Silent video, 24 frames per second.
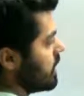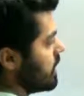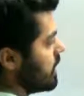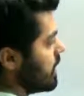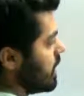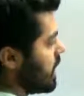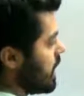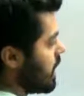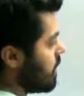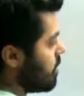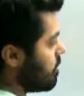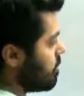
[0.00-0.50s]

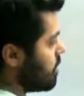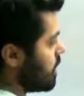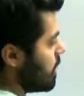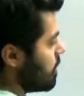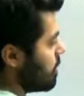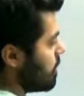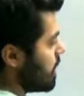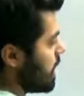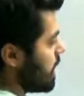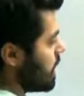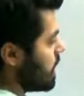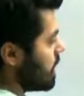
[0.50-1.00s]
then F
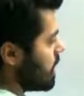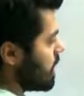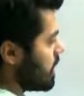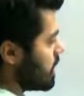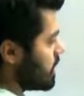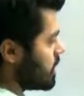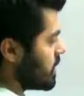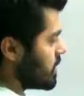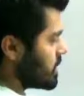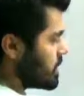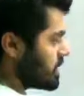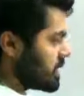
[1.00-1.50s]
will apply
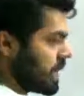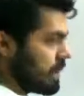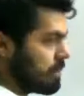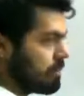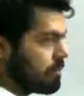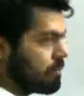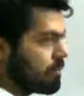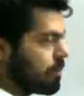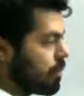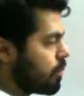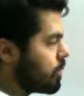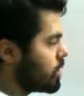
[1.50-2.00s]
the
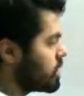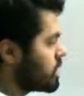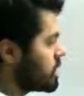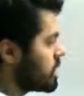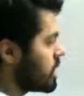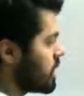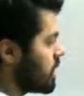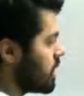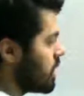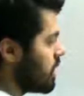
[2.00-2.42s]
same force,